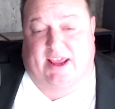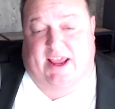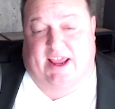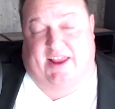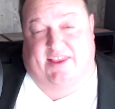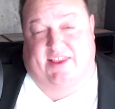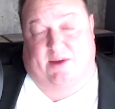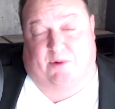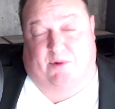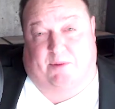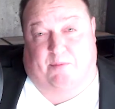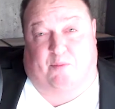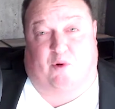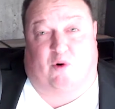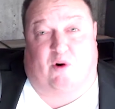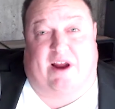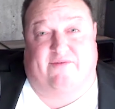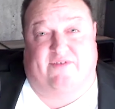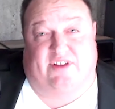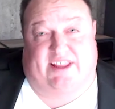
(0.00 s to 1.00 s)
And then we
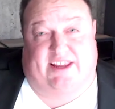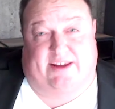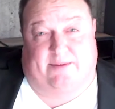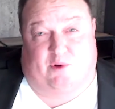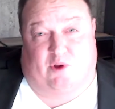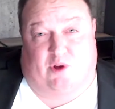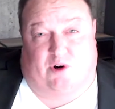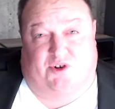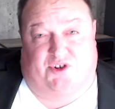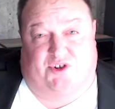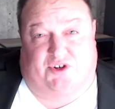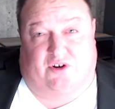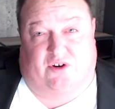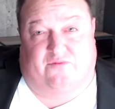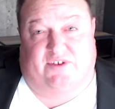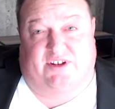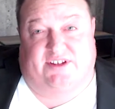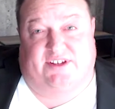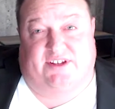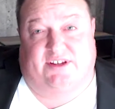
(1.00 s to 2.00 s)
private label our
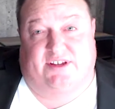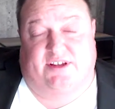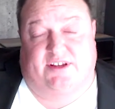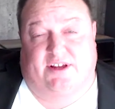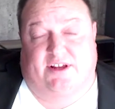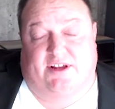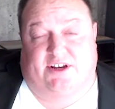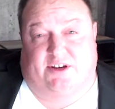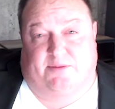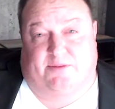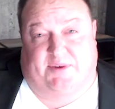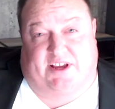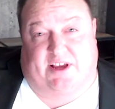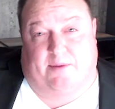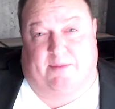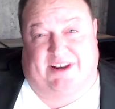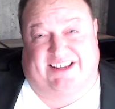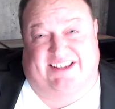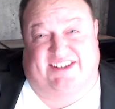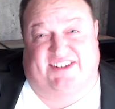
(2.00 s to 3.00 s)
service to
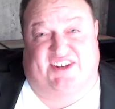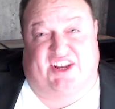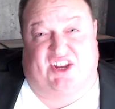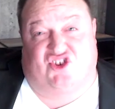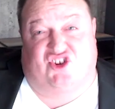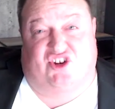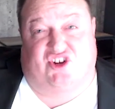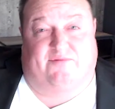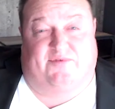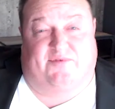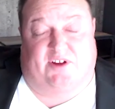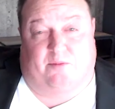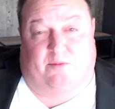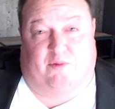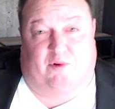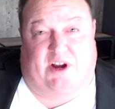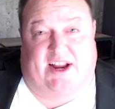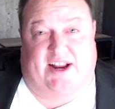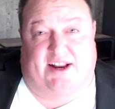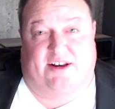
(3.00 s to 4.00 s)
become an extension of their
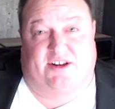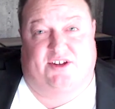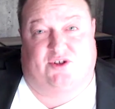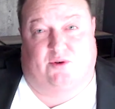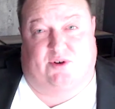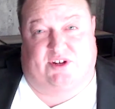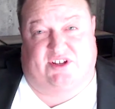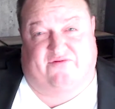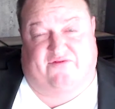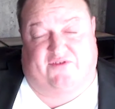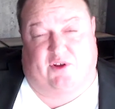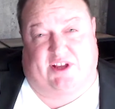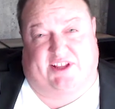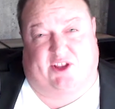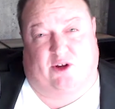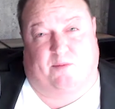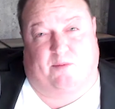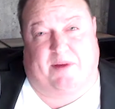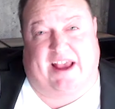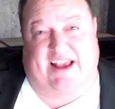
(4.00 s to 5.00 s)
brand. So it doesn't feel like
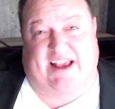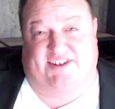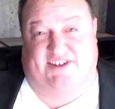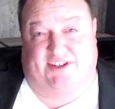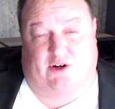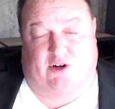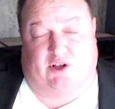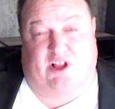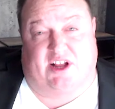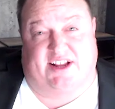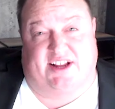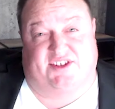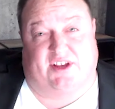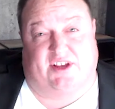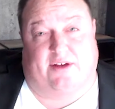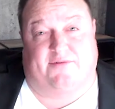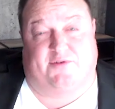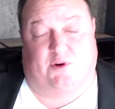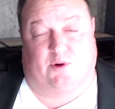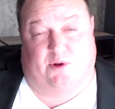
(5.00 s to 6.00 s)
they're passing their clients
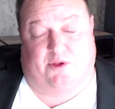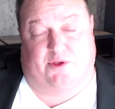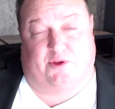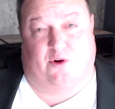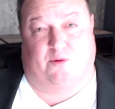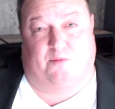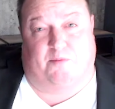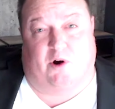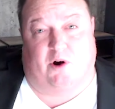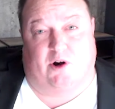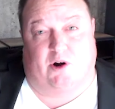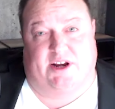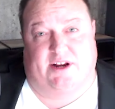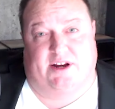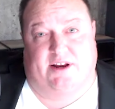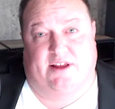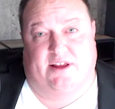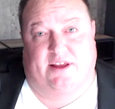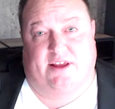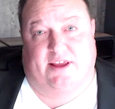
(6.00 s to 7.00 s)
off to a third
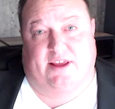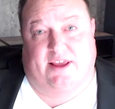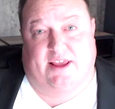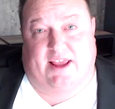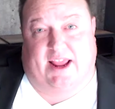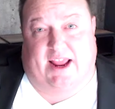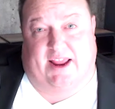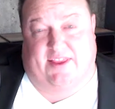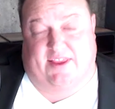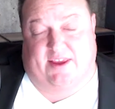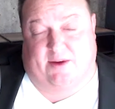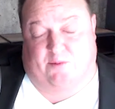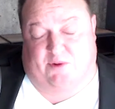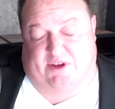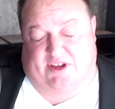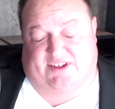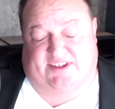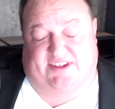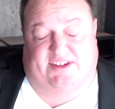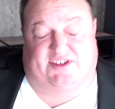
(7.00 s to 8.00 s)
party. And then we
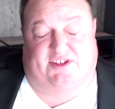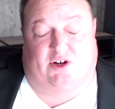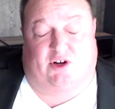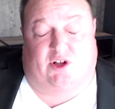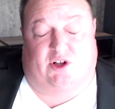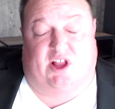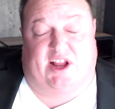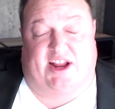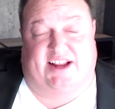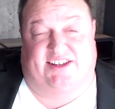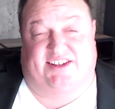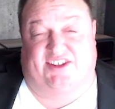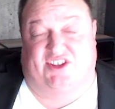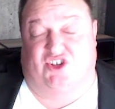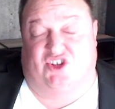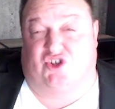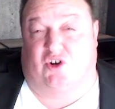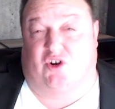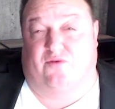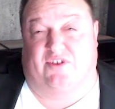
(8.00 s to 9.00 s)
assist their clients. And the
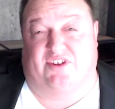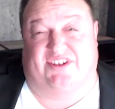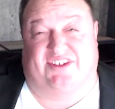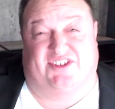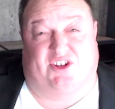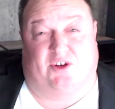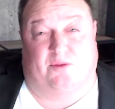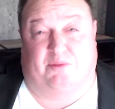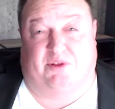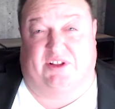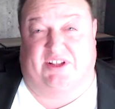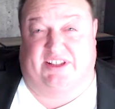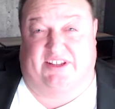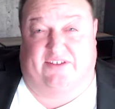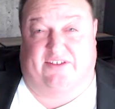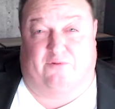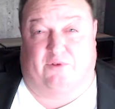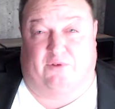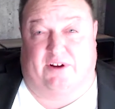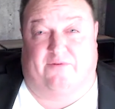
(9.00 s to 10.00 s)
service is
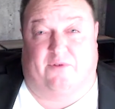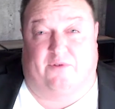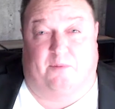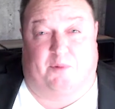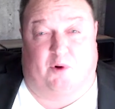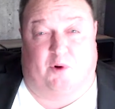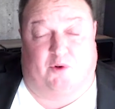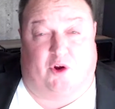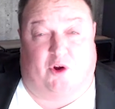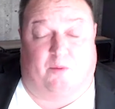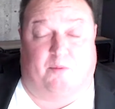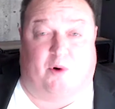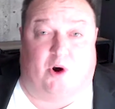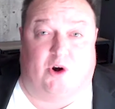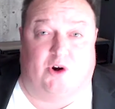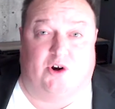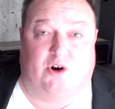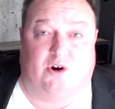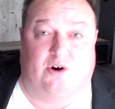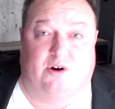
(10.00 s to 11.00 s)
completely free for both our
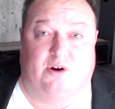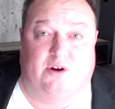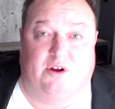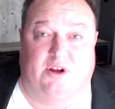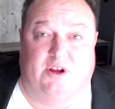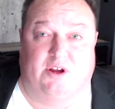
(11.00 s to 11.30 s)
partner.